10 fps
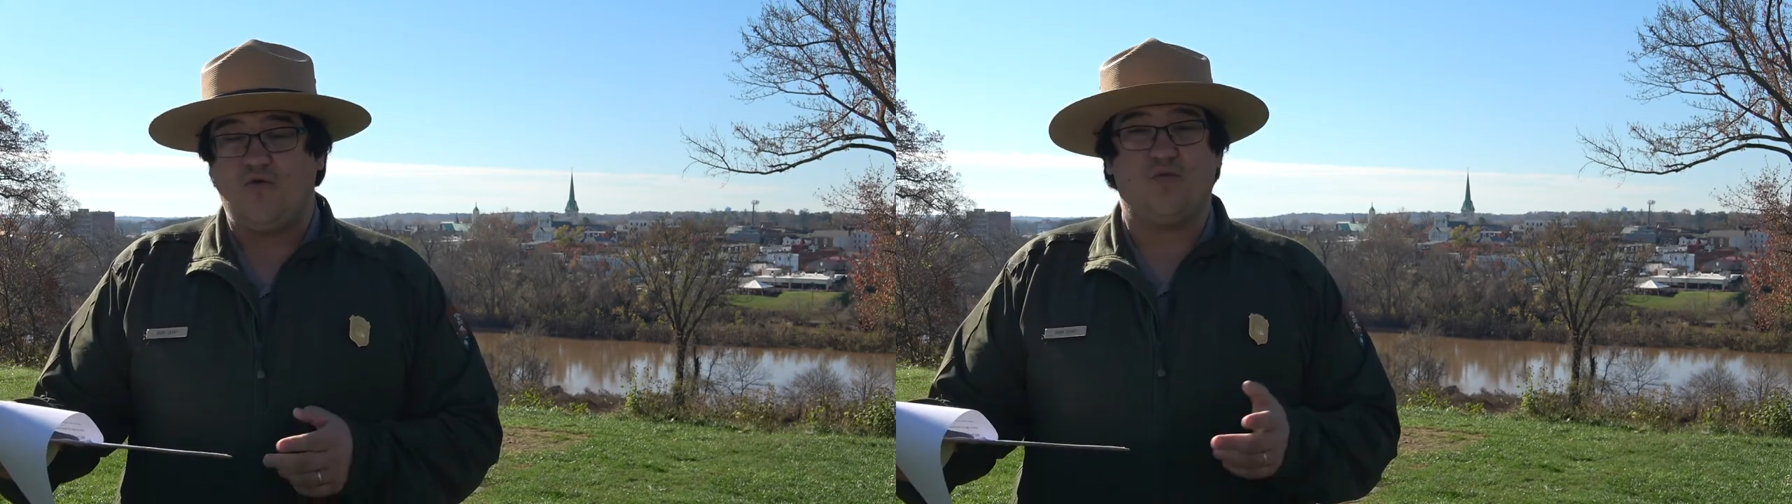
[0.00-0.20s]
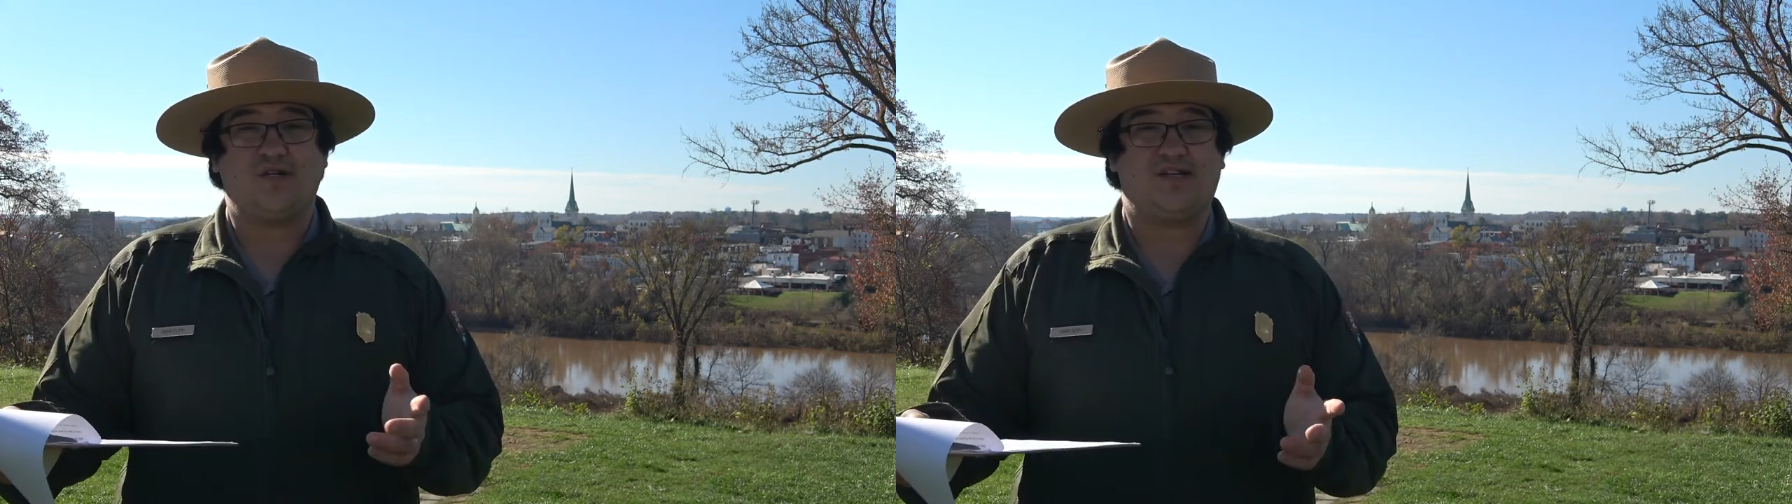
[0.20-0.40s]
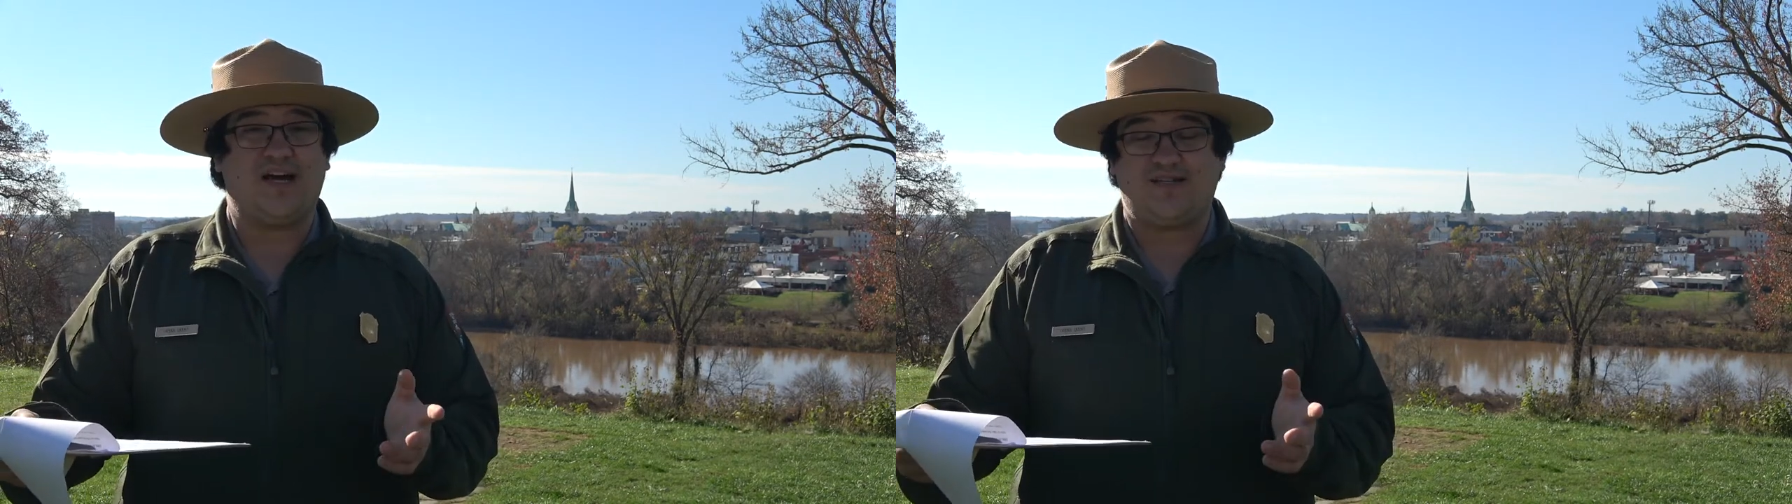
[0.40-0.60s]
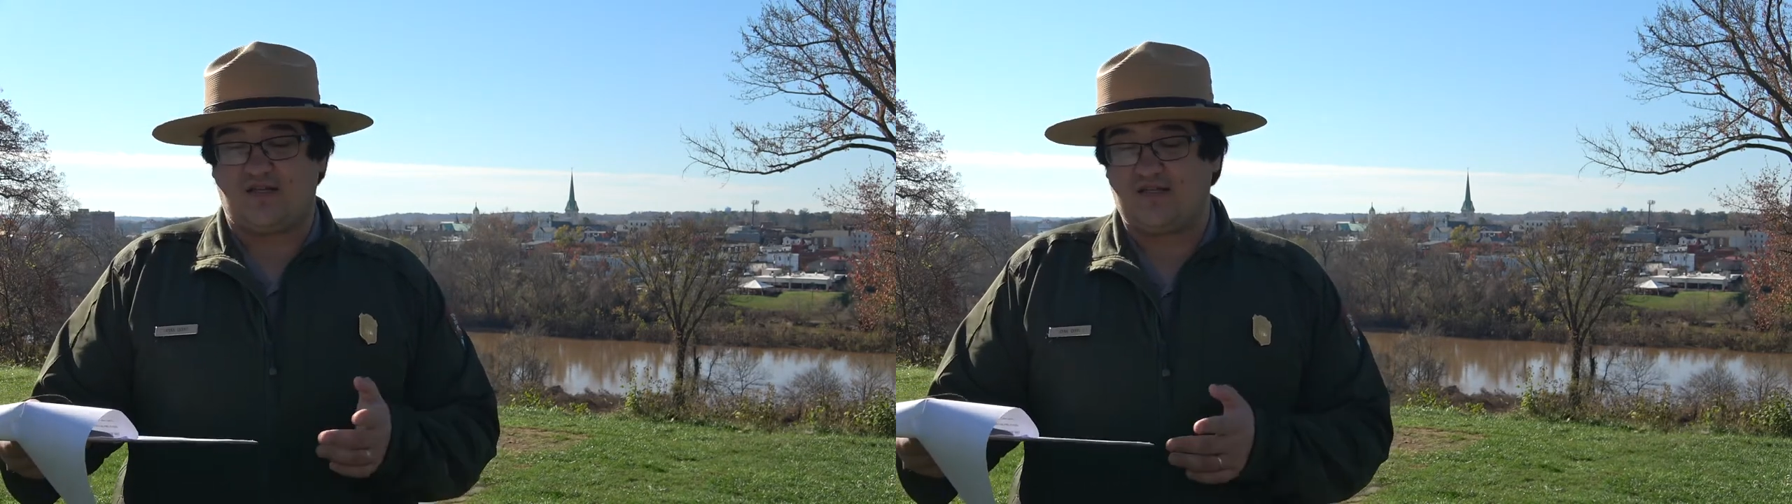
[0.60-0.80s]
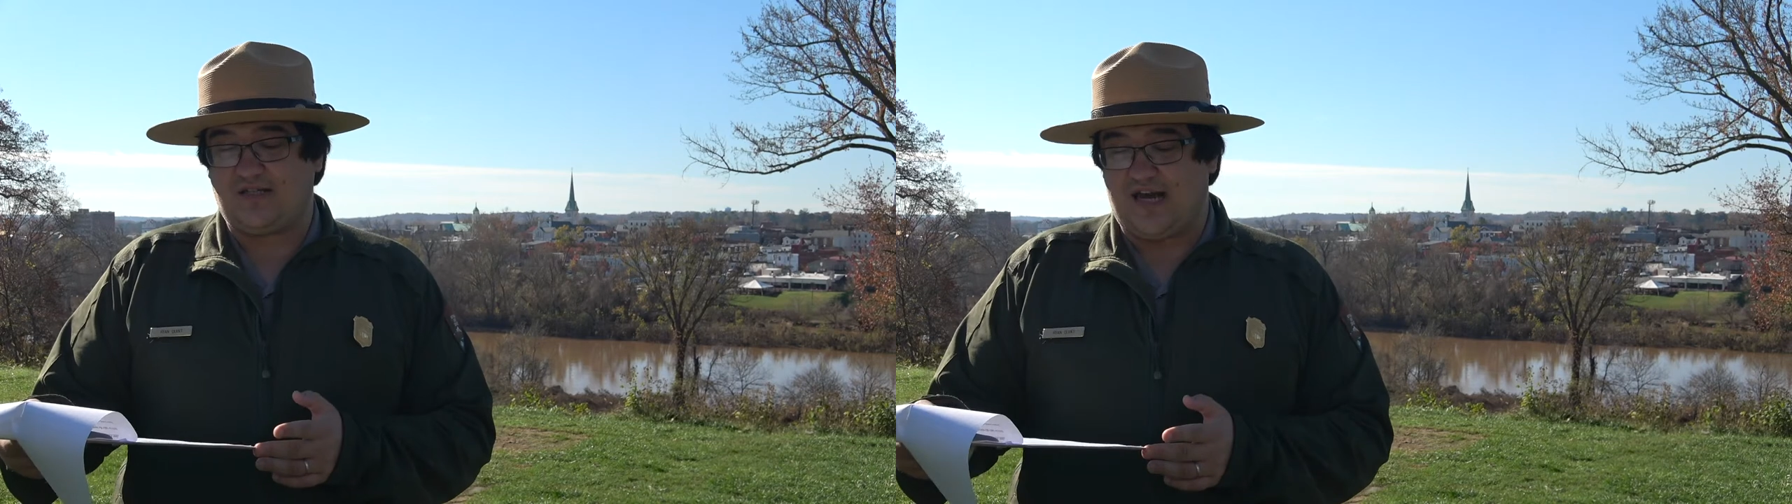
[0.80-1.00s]
were sights
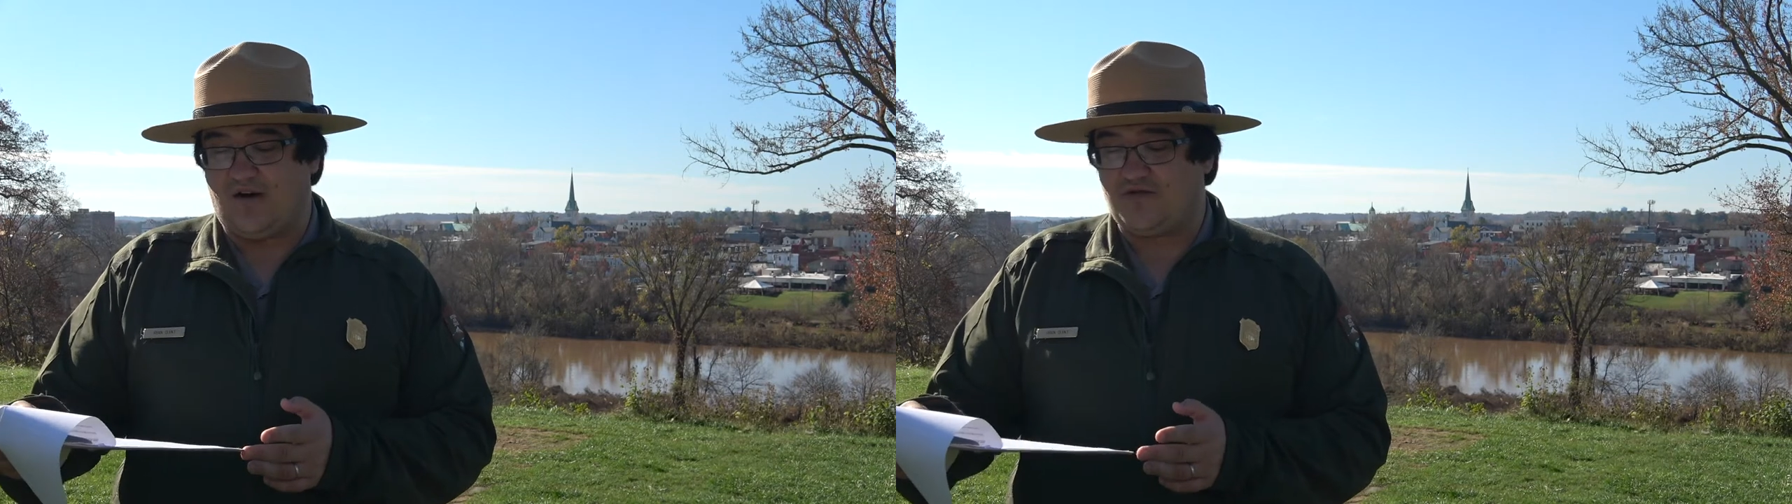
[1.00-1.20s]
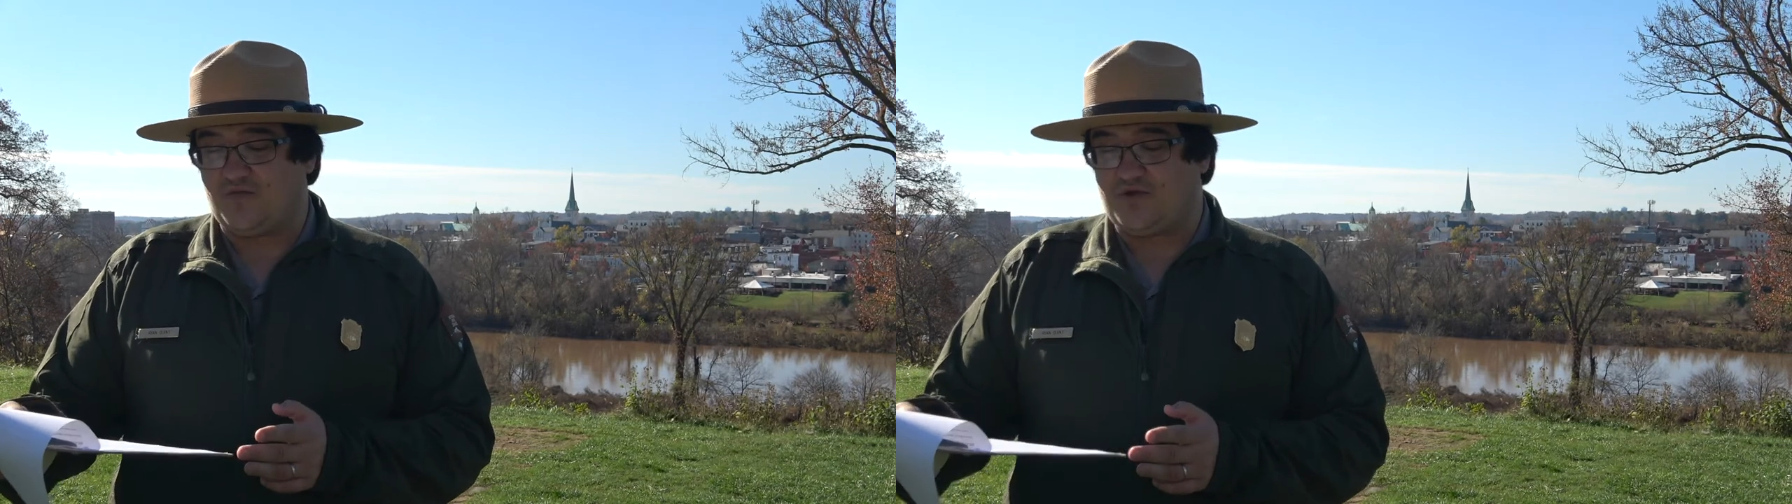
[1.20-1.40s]
and sounds